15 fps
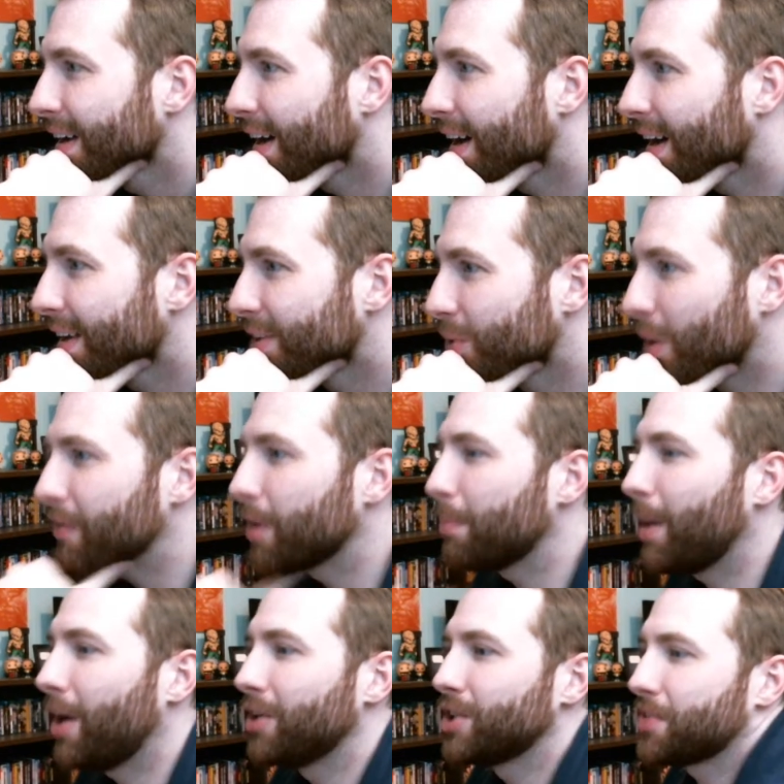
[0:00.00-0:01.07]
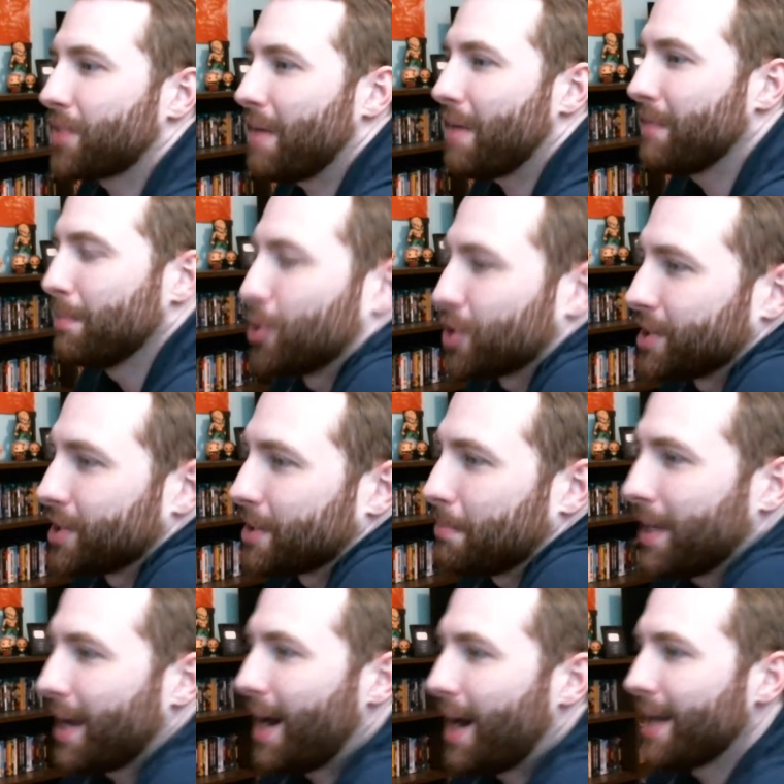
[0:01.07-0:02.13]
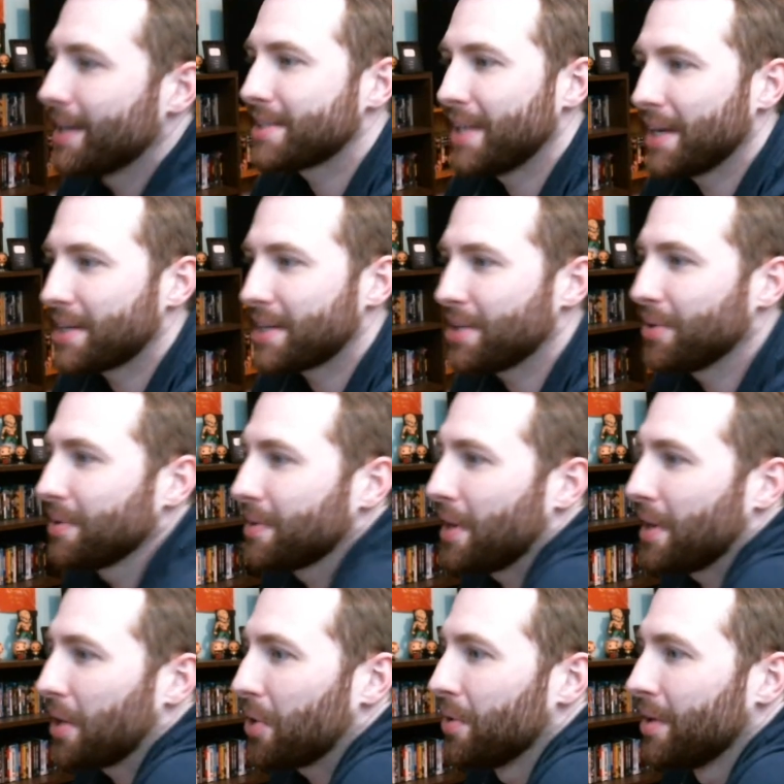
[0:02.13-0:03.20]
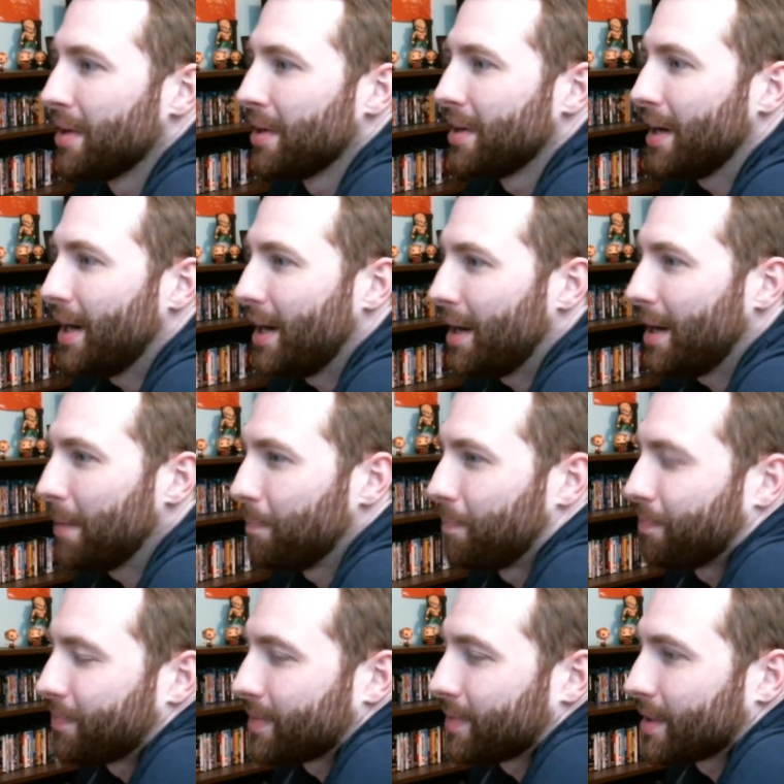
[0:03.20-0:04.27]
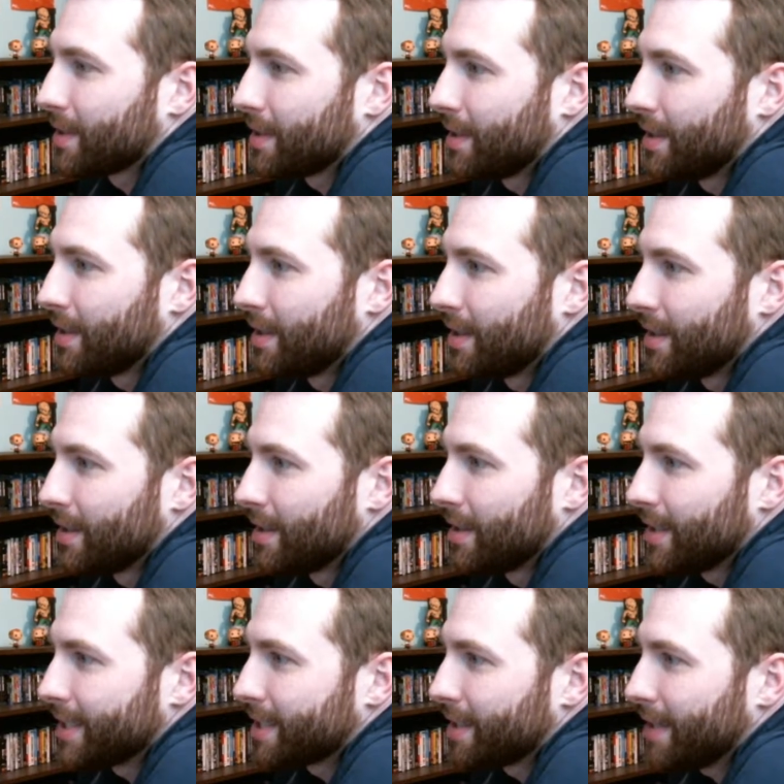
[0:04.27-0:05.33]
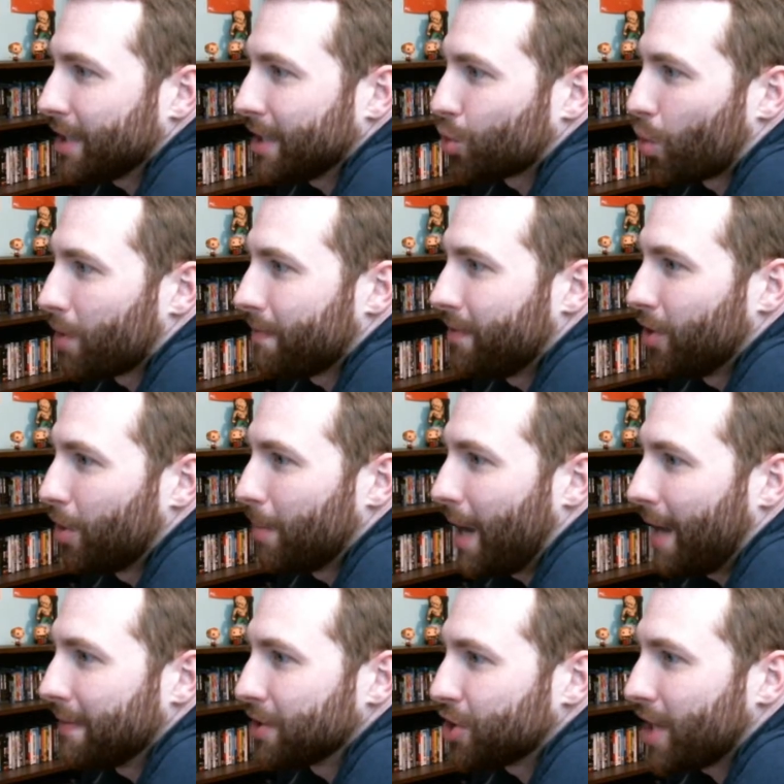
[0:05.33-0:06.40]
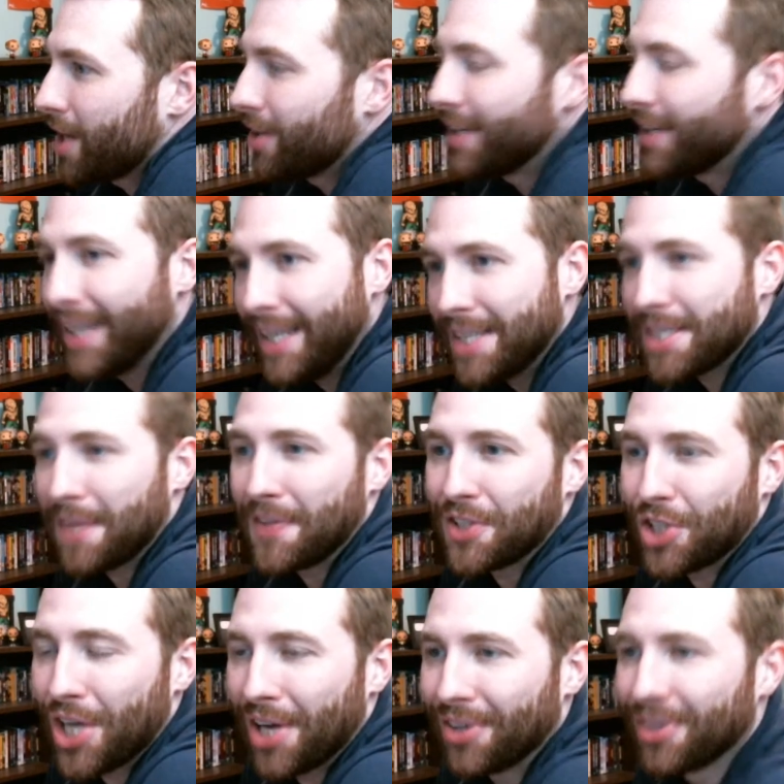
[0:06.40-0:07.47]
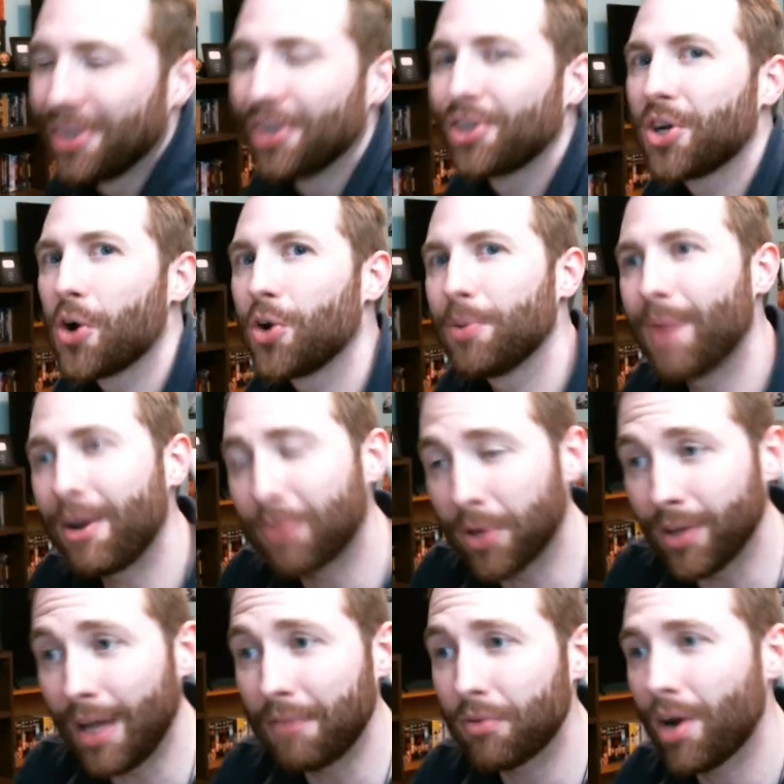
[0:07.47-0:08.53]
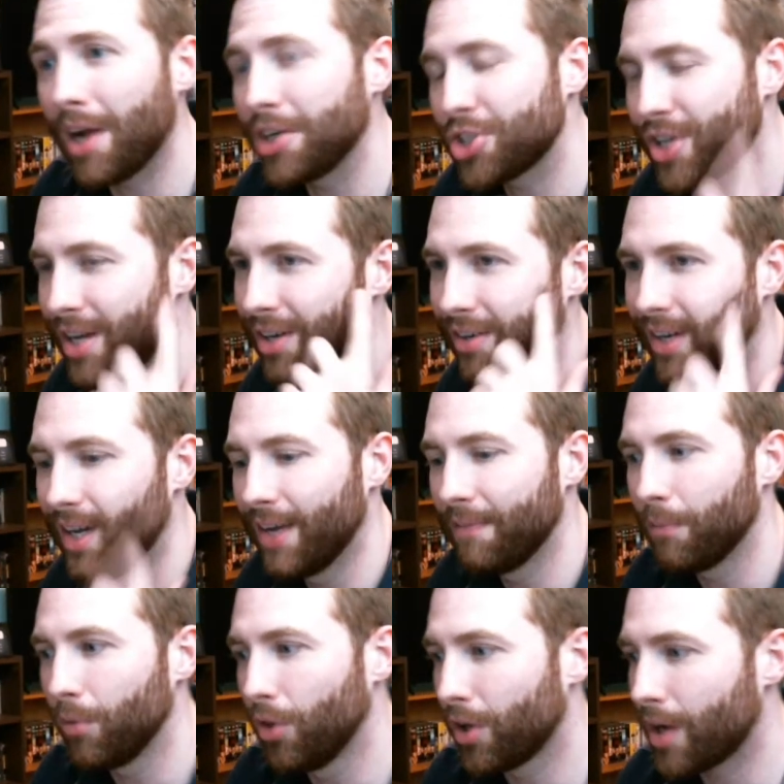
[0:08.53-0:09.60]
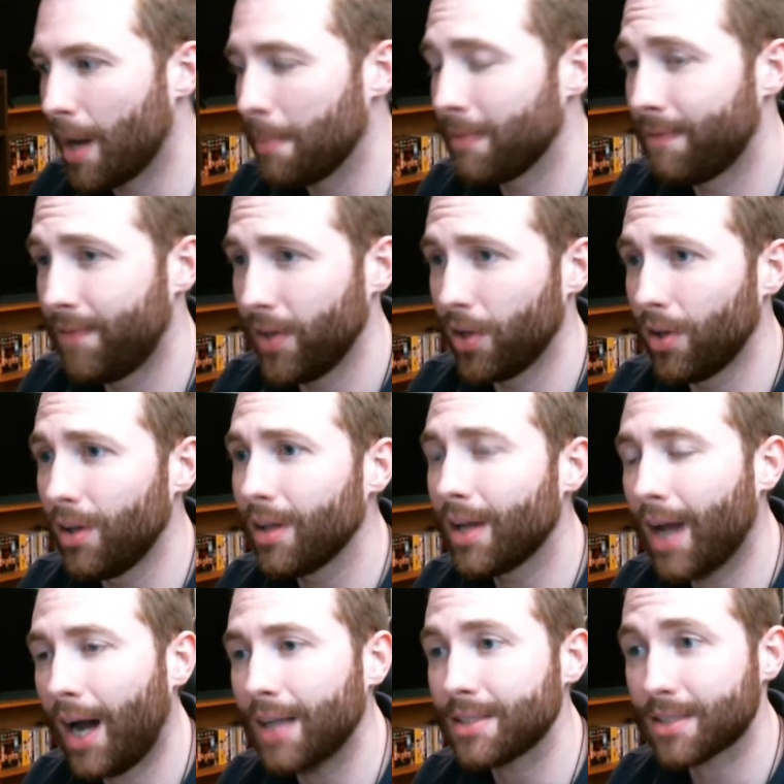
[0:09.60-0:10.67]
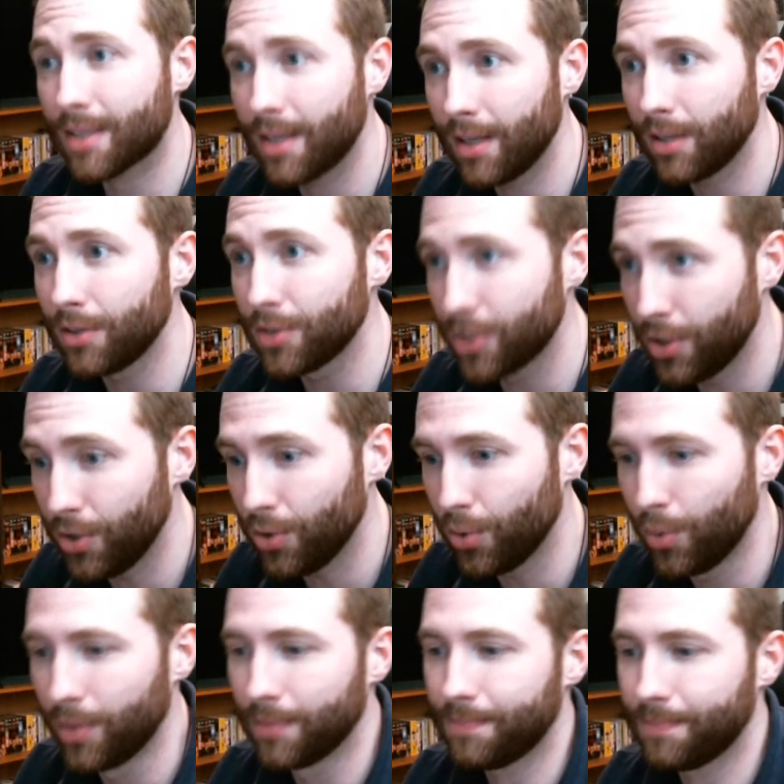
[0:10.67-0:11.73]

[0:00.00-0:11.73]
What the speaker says: don't ever apologize for having emotions and being honest. Thank you. Thank you. Um, let's get that short film on the channel. It is on the channel. Go to my Real Life Ryan channel and look up Phil Gots Kill 2.